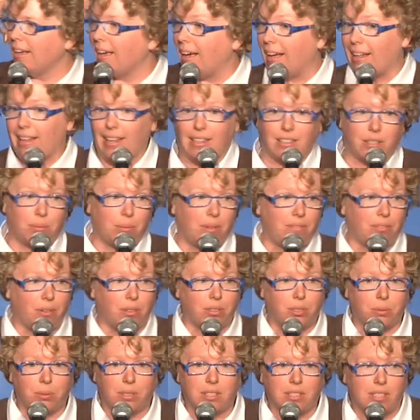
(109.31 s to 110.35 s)
I like to refer
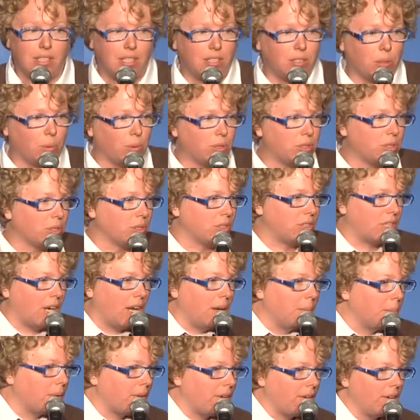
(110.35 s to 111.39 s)
to it as the torture
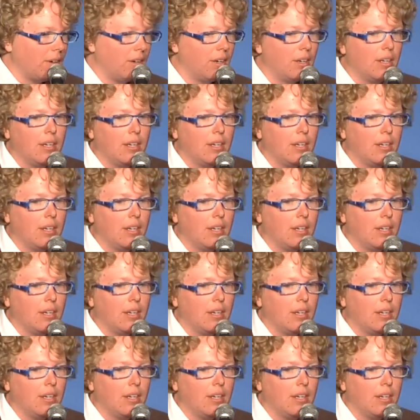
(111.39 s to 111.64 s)
chamber.